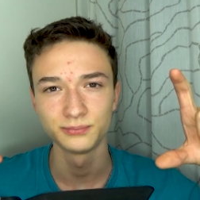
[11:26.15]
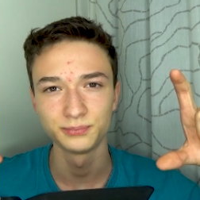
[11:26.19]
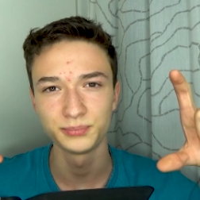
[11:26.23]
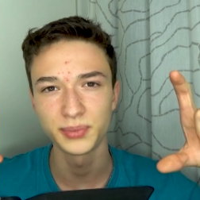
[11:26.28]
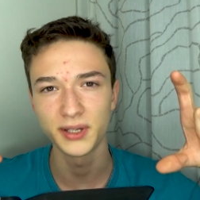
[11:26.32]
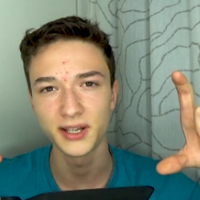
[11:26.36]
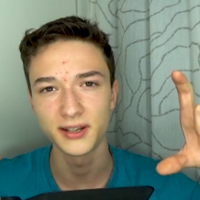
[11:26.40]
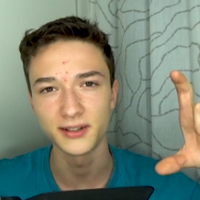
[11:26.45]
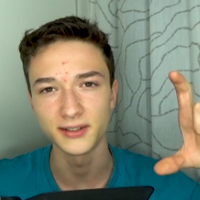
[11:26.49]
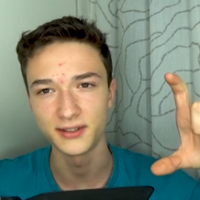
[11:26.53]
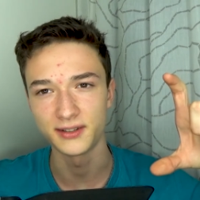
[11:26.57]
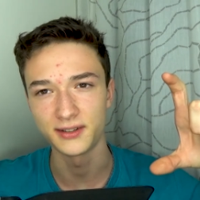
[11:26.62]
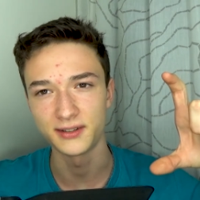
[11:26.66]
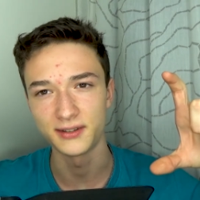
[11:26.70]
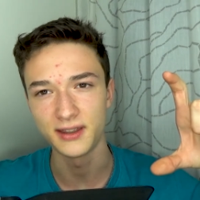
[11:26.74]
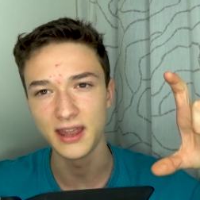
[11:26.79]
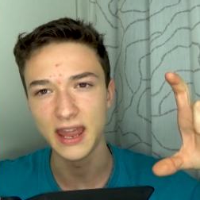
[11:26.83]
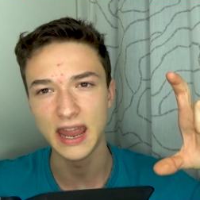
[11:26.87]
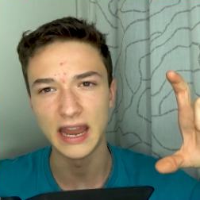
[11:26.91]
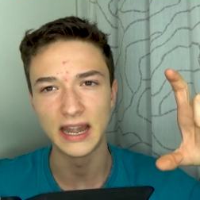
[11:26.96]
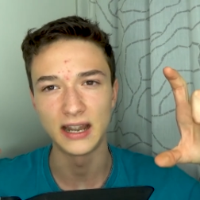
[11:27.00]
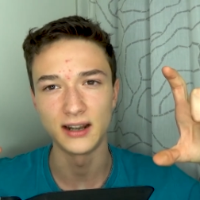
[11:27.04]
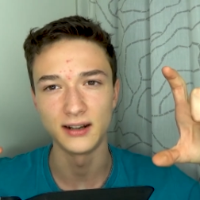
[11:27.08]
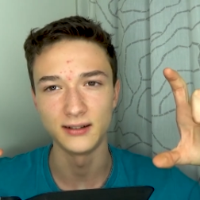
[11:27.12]
because
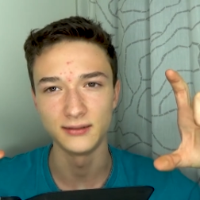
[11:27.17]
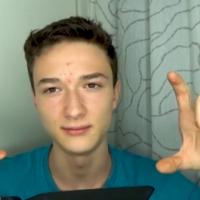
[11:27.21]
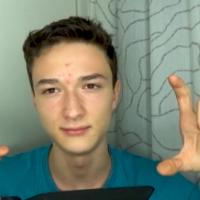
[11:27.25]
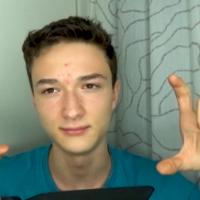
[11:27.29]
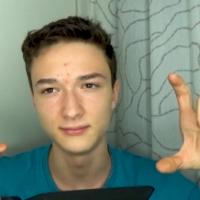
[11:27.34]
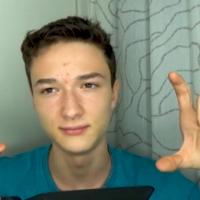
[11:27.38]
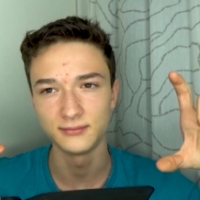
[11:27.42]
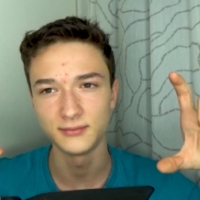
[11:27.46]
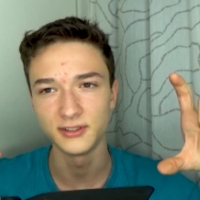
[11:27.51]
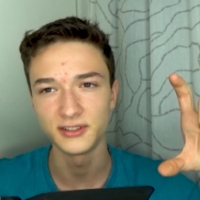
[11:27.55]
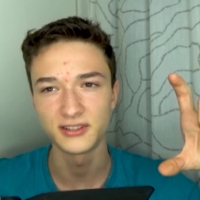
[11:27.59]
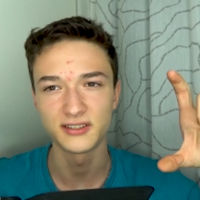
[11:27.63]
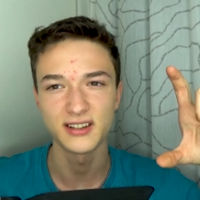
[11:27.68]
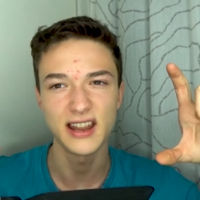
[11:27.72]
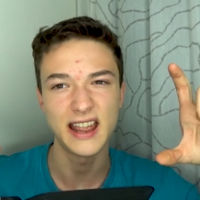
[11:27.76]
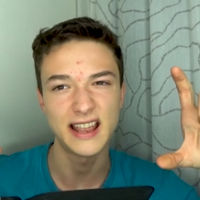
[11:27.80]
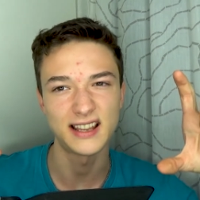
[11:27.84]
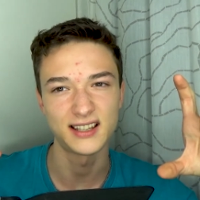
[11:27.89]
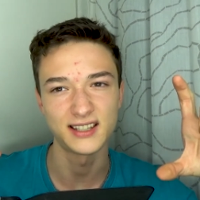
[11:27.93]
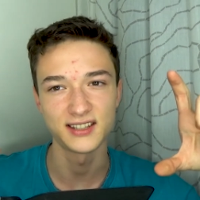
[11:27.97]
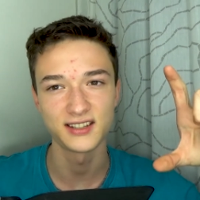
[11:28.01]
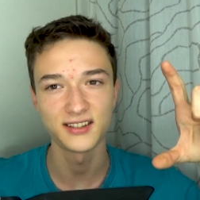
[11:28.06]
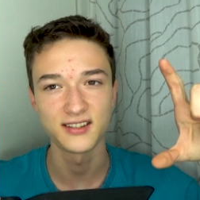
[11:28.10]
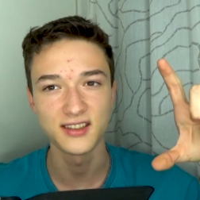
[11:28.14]
they're
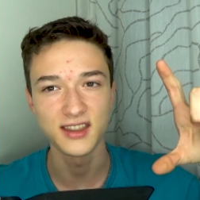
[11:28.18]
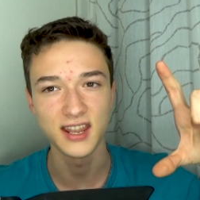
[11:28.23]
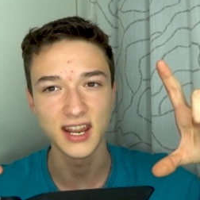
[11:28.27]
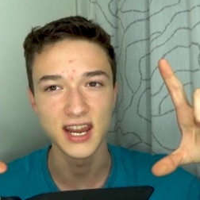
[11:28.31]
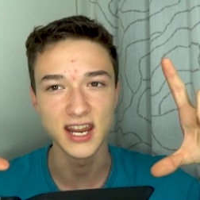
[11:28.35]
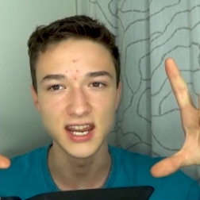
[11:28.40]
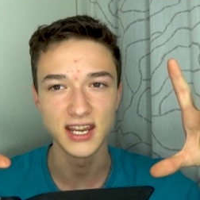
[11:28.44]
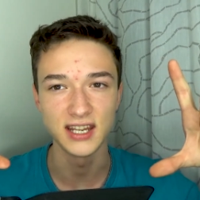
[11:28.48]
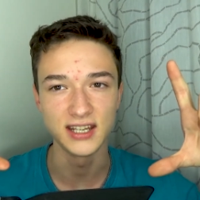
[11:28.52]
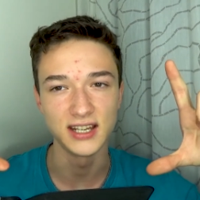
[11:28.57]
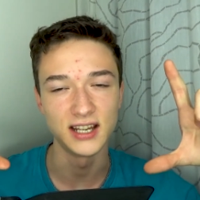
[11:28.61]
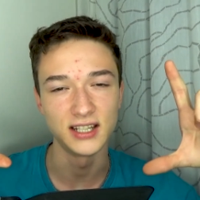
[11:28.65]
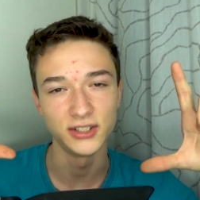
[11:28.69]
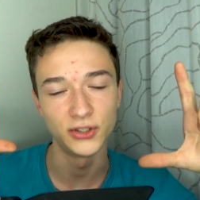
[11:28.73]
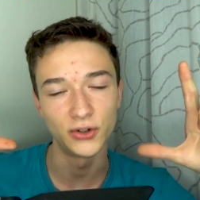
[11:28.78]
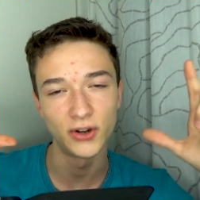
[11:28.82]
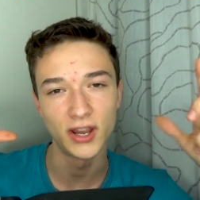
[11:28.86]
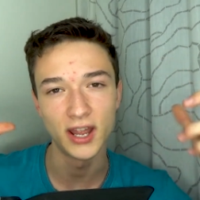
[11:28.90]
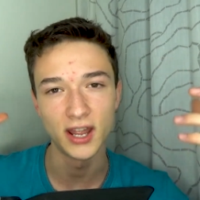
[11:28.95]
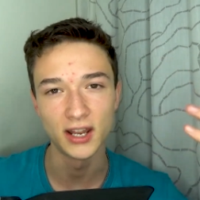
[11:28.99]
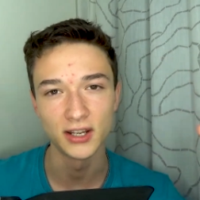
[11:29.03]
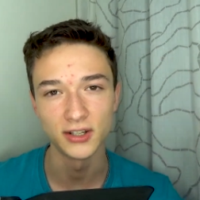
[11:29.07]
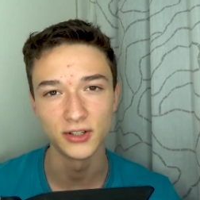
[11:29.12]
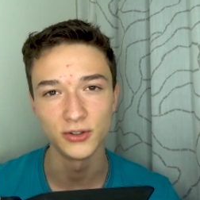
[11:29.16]
test thingy that you
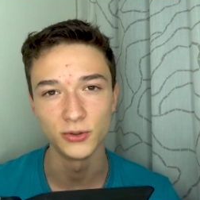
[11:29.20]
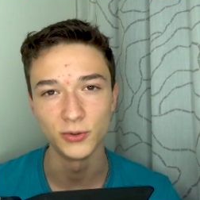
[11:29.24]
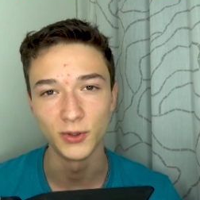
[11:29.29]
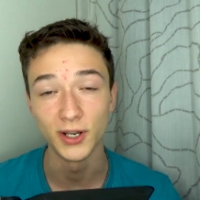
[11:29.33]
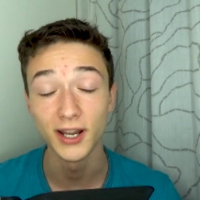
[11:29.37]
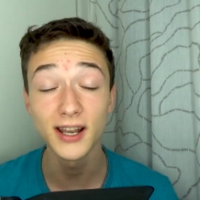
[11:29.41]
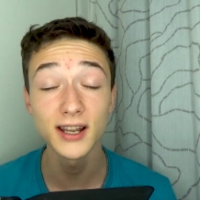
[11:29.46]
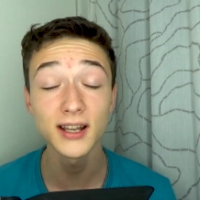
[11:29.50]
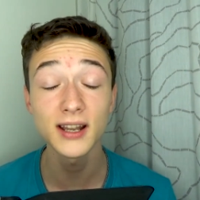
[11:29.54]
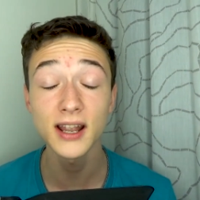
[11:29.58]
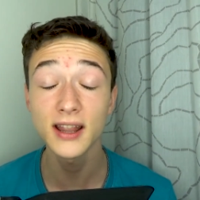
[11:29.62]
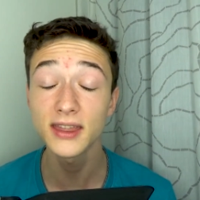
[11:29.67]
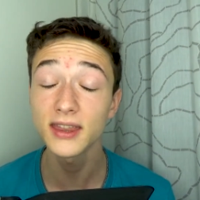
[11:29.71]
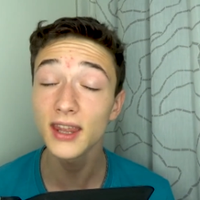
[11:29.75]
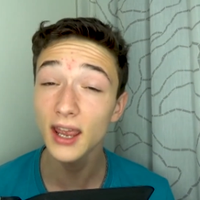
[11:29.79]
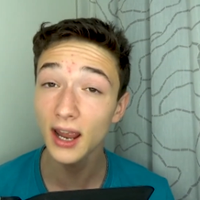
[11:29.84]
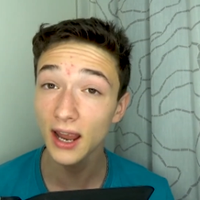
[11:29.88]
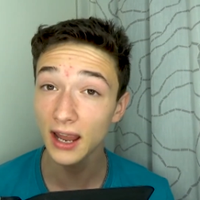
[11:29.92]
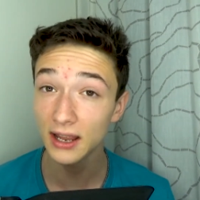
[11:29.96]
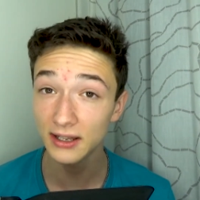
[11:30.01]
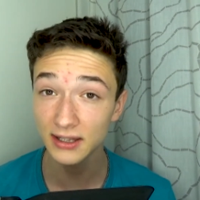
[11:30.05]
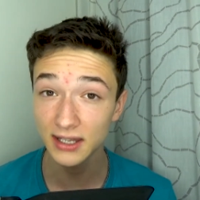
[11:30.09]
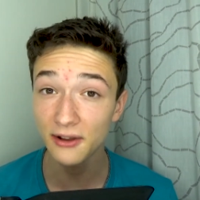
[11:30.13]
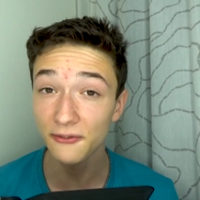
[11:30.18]
can do and it, they
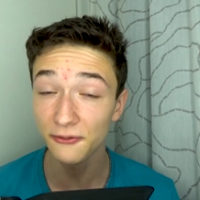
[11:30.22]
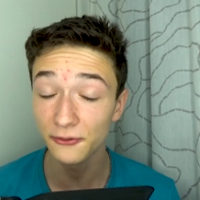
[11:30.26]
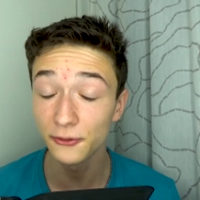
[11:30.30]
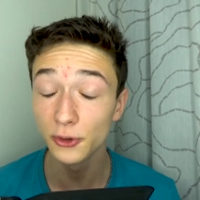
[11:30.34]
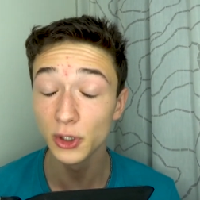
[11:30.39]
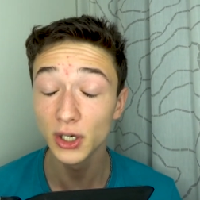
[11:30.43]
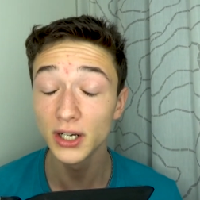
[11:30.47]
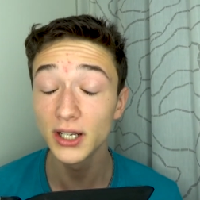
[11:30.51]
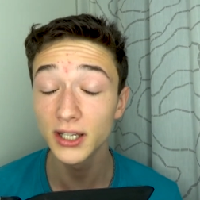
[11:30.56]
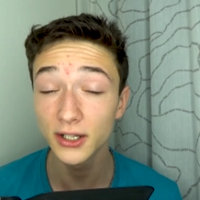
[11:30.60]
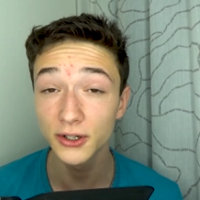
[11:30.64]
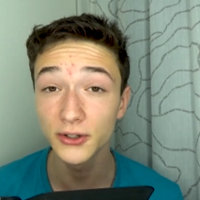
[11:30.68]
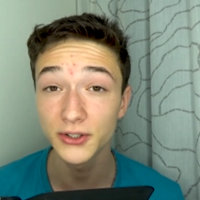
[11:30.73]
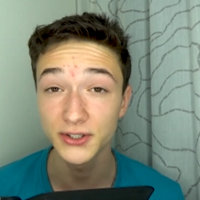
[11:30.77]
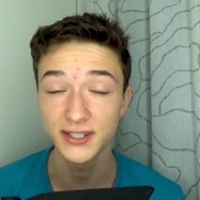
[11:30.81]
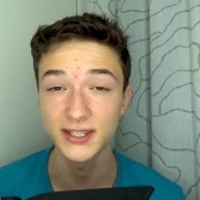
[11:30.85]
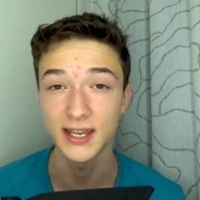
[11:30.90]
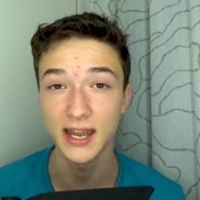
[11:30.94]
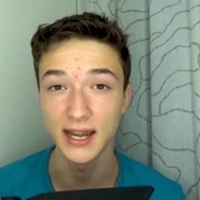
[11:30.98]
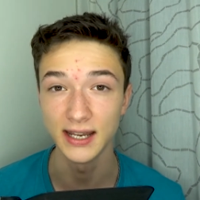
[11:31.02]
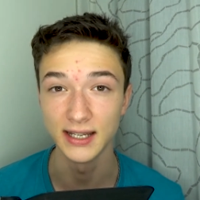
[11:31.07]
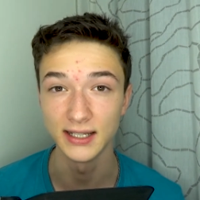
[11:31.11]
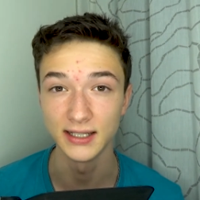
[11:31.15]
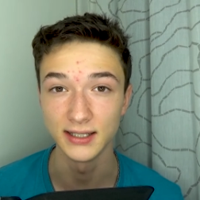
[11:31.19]
have really good
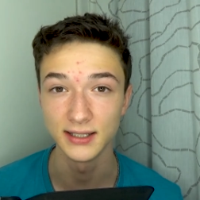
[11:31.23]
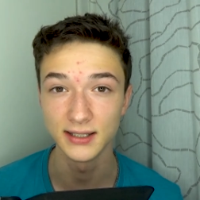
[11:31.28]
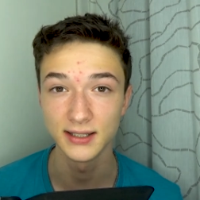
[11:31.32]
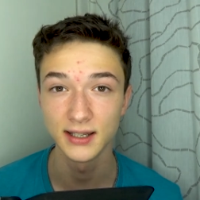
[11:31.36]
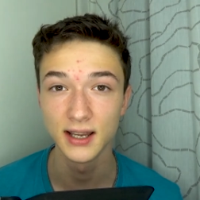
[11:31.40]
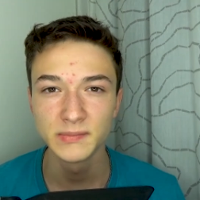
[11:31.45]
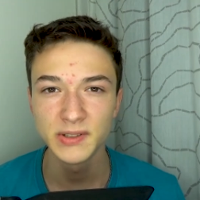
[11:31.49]
settings.